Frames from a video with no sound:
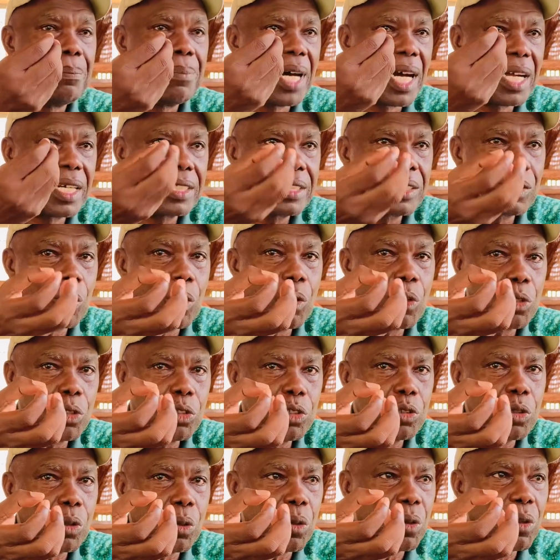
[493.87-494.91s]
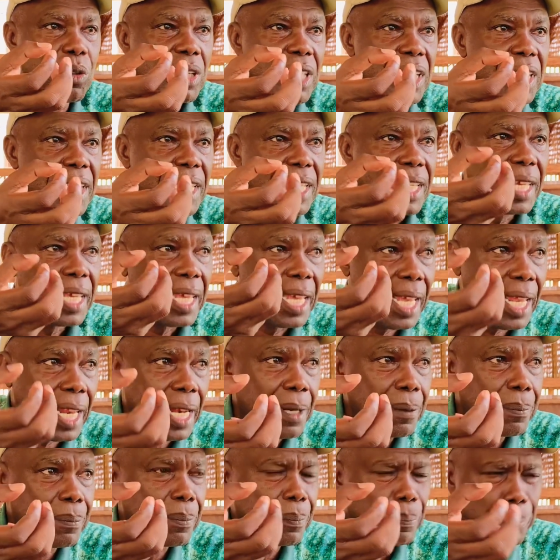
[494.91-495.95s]
birds also
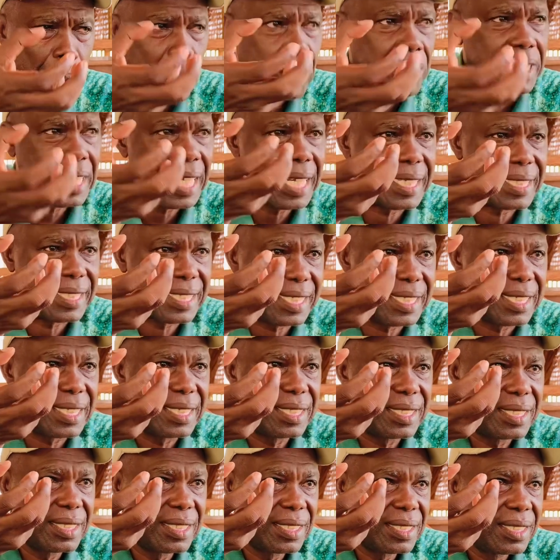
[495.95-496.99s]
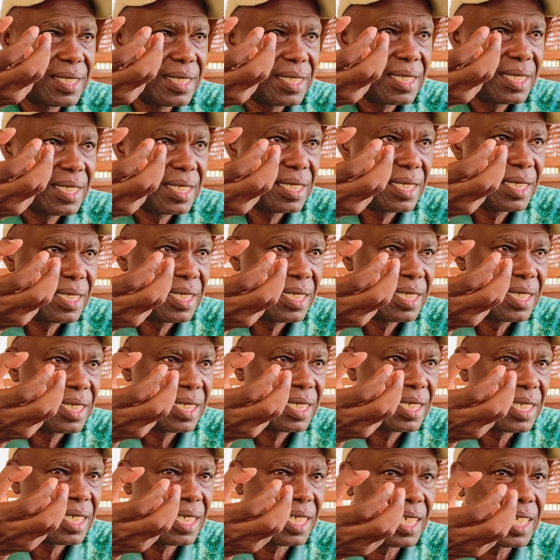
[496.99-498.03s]
help protect
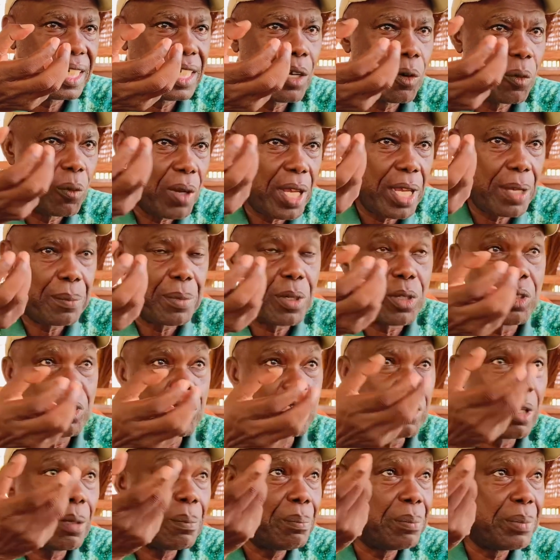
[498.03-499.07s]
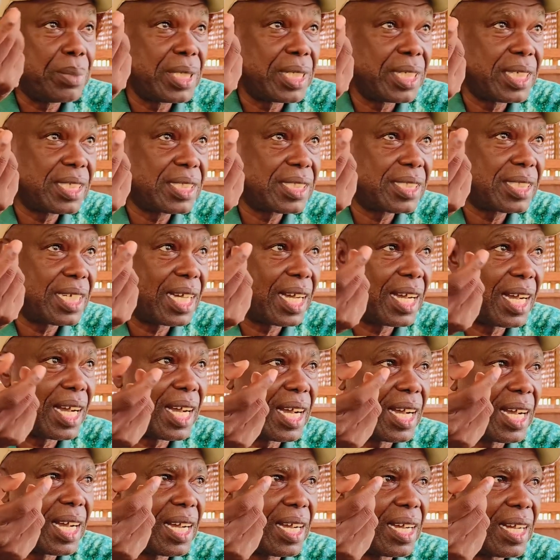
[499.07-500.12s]
in a way, because some birds
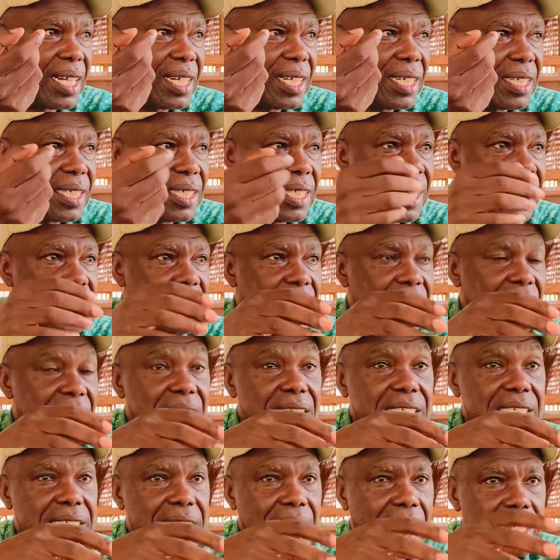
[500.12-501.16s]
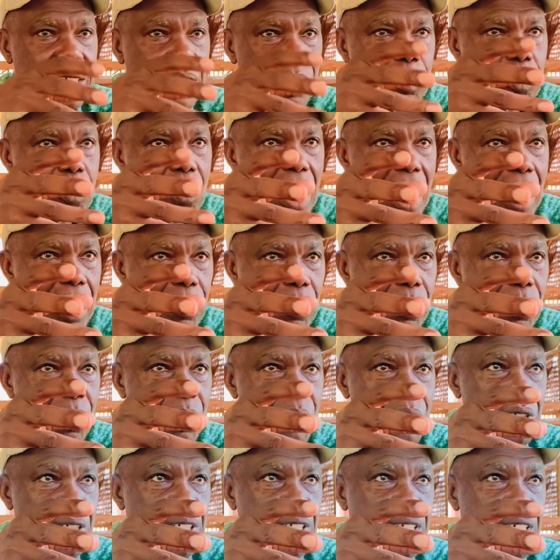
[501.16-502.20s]
are ni siata dulato,
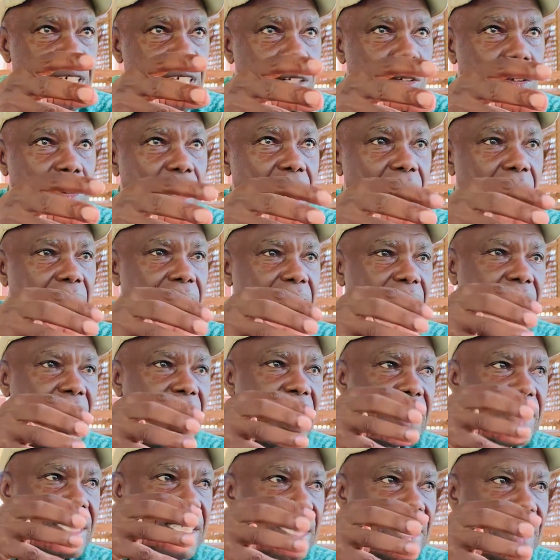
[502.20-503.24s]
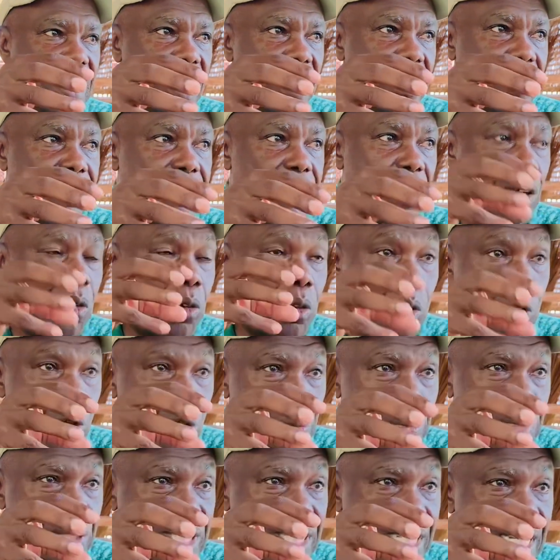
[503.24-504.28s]
aka tinale fengo do
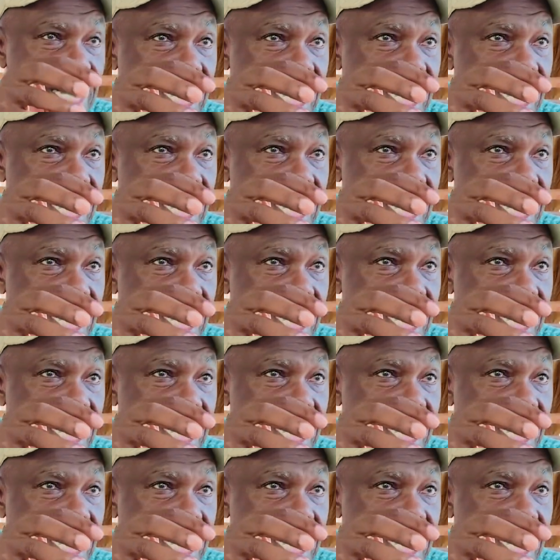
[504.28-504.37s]
bije